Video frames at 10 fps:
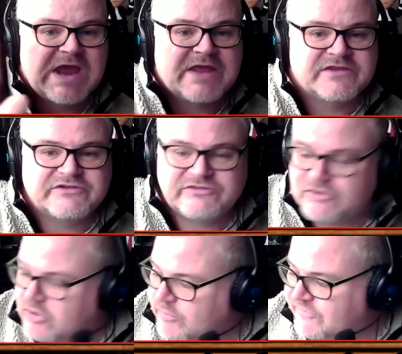And this
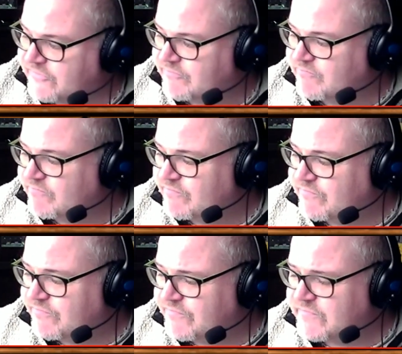show was
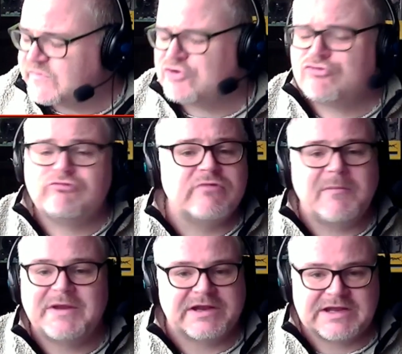
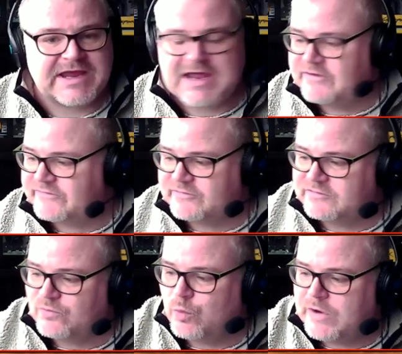criminally
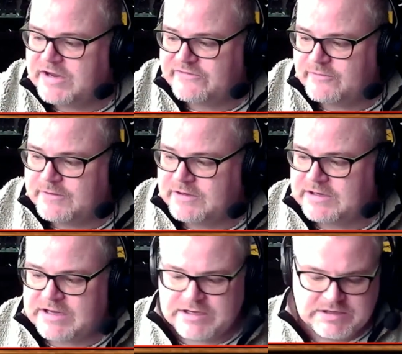cancelled way too
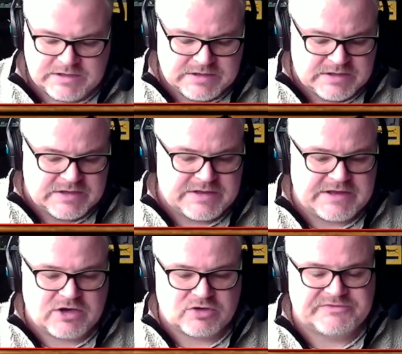early.
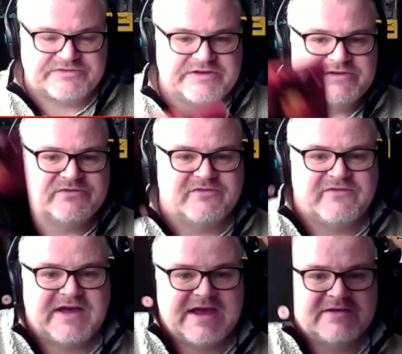They got up to season
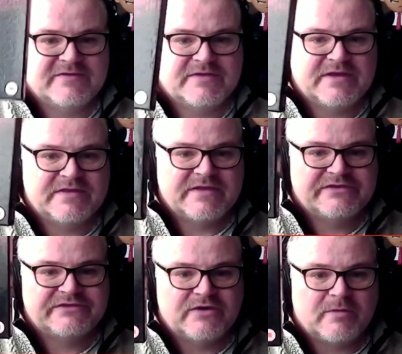five and then they
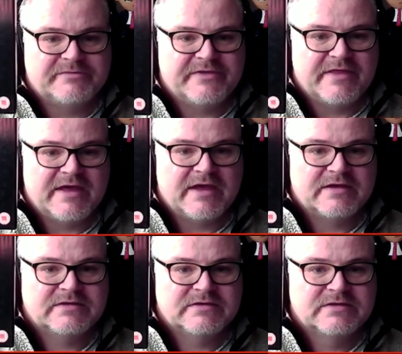stopped there,
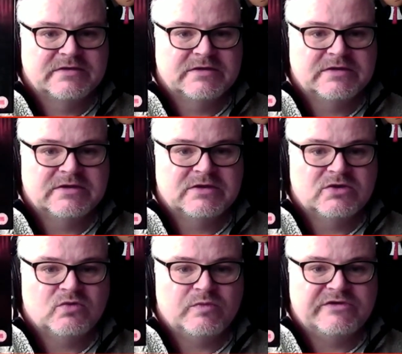
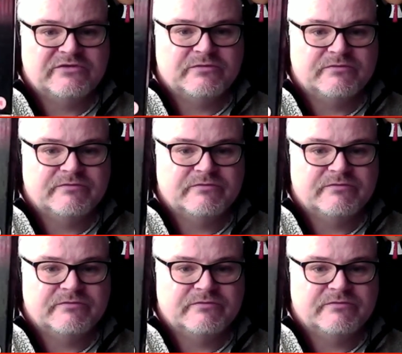which